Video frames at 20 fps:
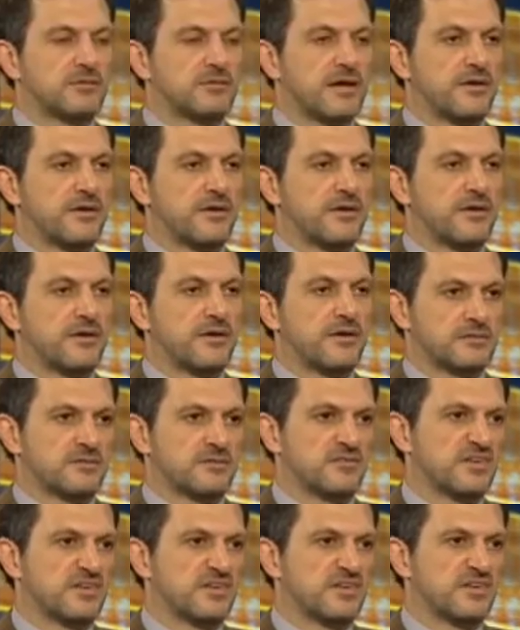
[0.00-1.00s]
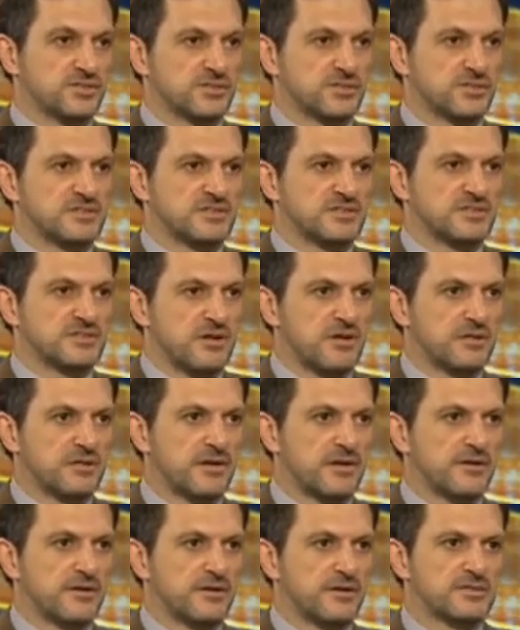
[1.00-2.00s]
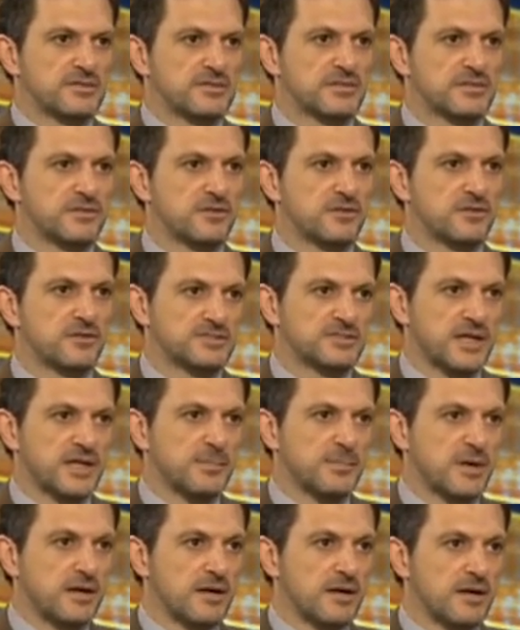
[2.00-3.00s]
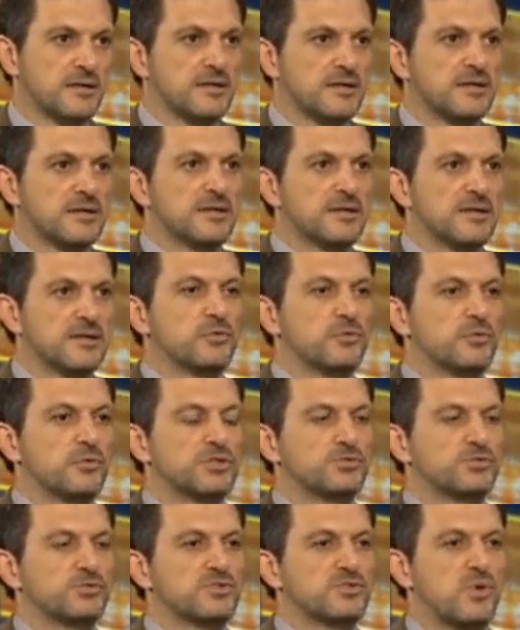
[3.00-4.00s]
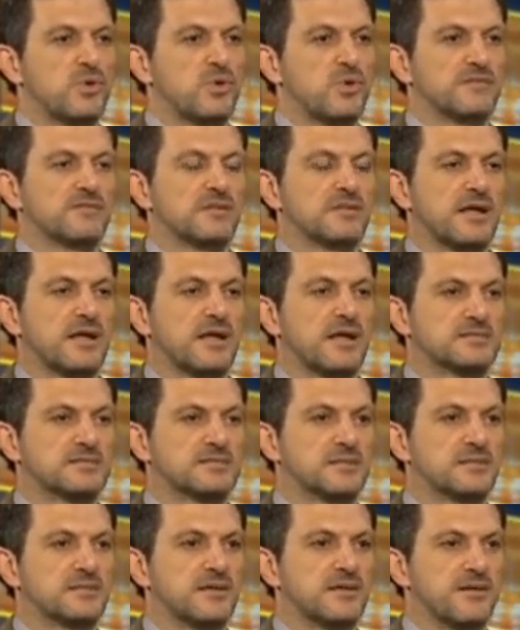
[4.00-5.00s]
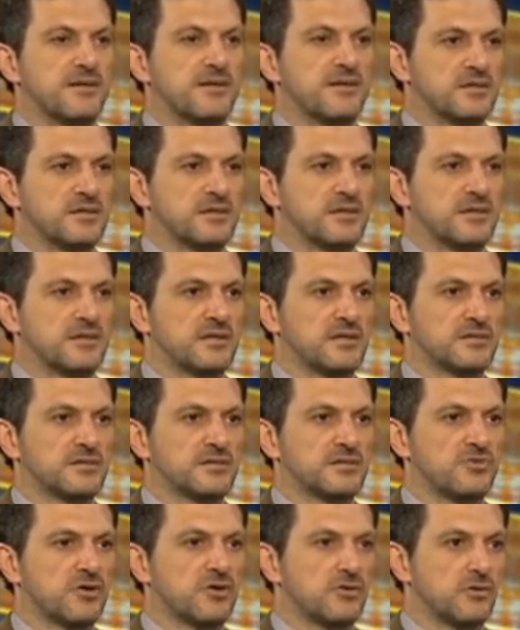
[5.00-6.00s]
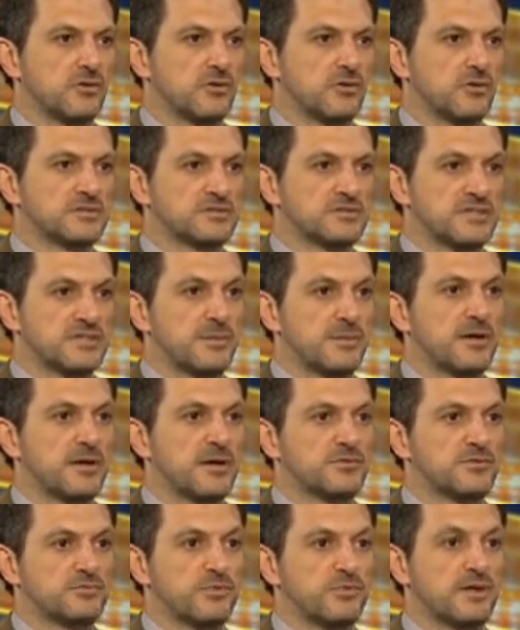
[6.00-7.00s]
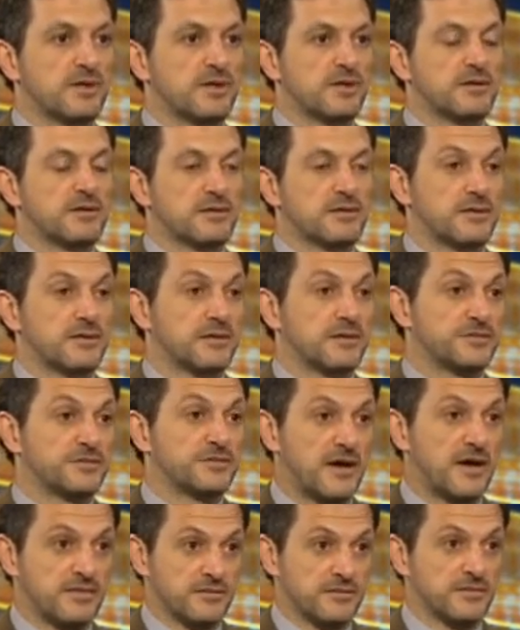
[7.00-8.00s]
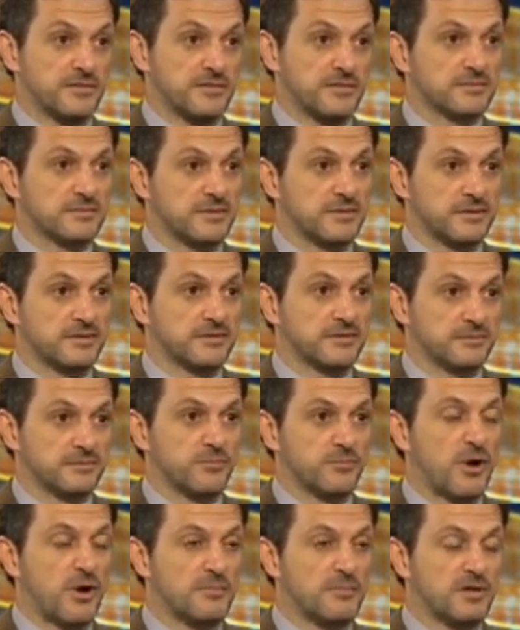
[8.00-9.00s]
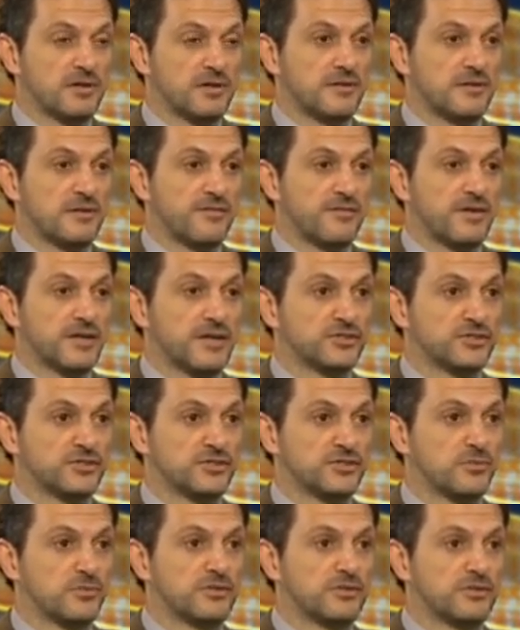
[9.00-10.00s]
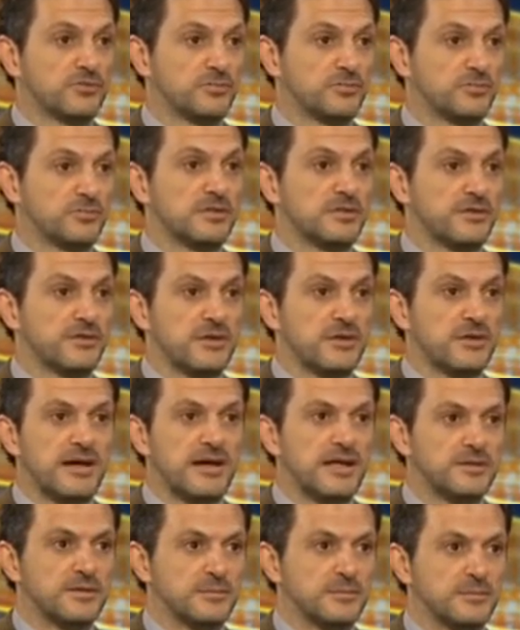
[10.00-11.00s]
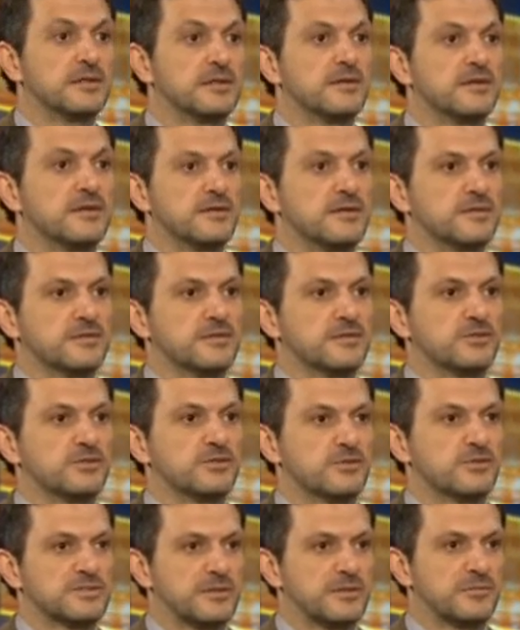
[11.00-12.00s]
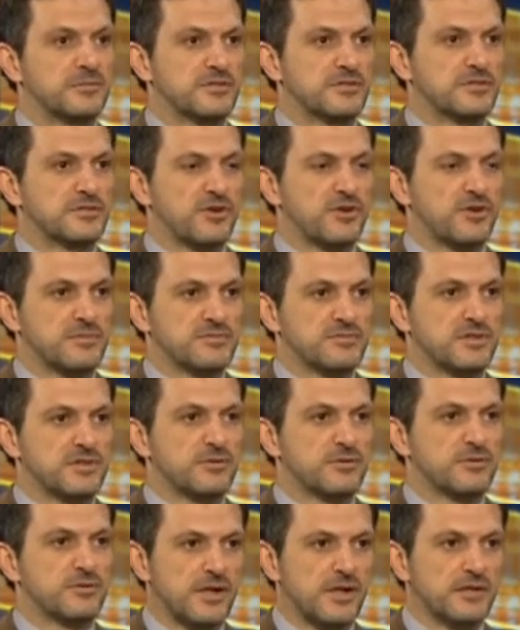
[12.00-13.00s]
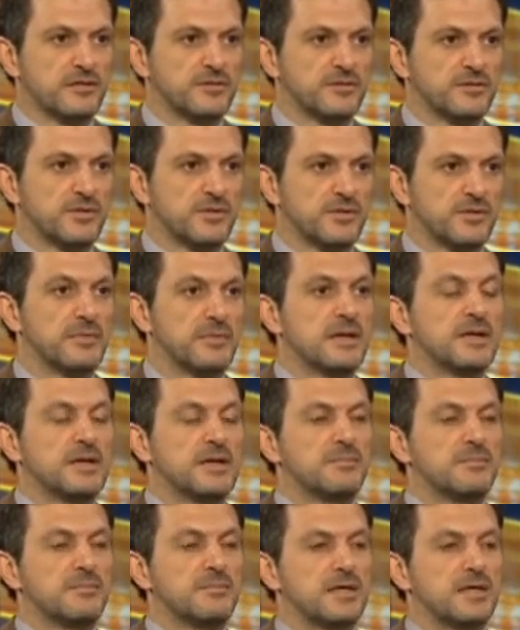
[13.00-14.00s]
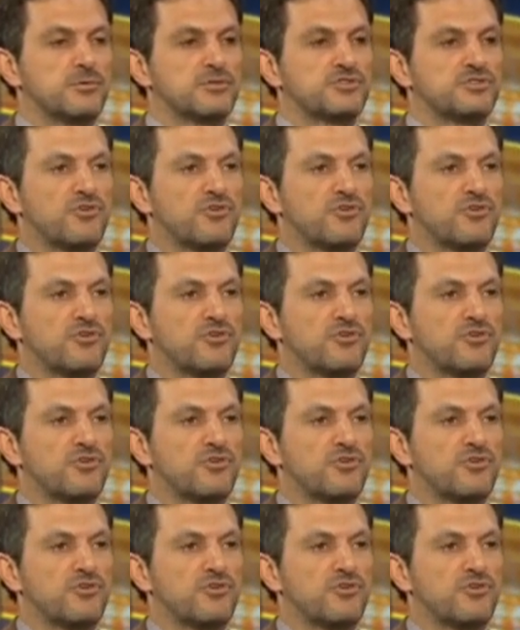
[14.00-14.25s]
the area, the village is around the area of a city called Sebha which was one of the last Gaddafi uh, strongholds. Sebha was where his father, uh, Muammar Gaddafi, actually went to military academy. So uh, some of the tribes there were friendly to him. But he was